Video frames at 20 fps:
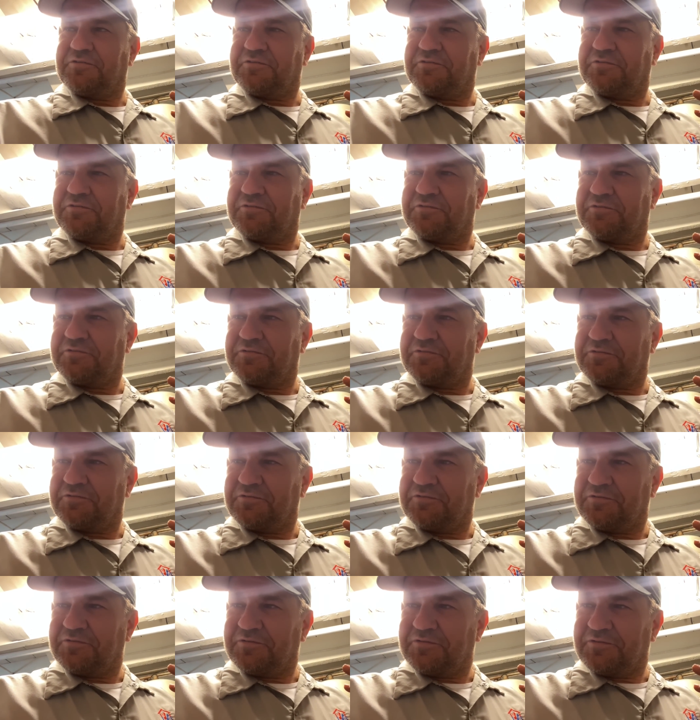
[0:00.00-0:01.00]

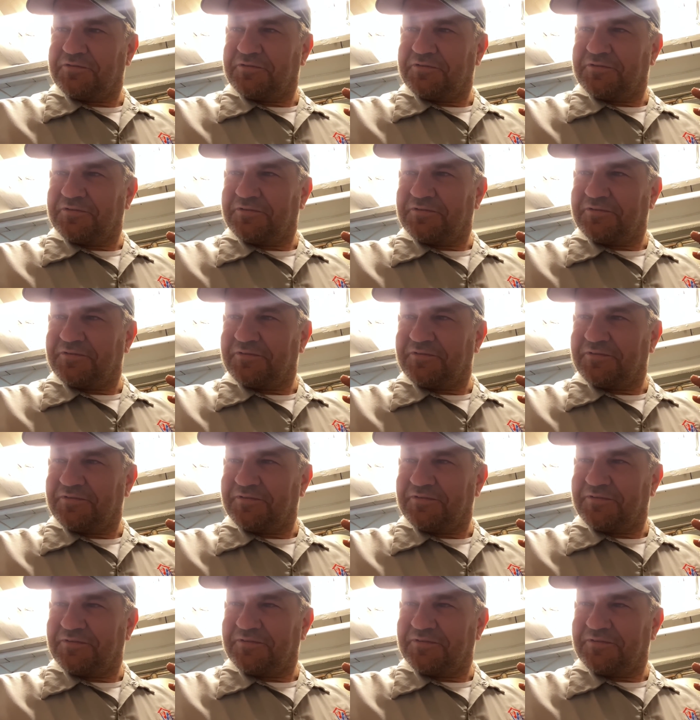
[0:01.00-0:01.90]
(silence)